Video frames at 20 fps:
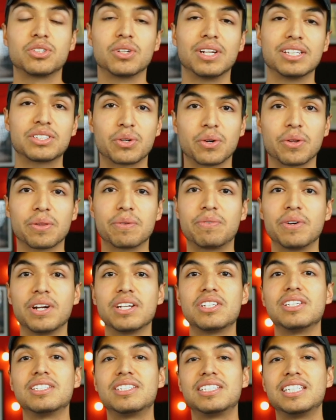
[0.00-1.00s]
let's go to the
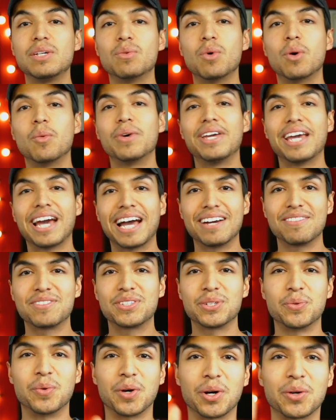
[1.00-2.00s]
fridge and see what we have
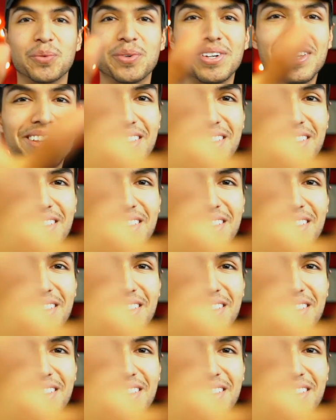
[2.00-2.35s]
to work with.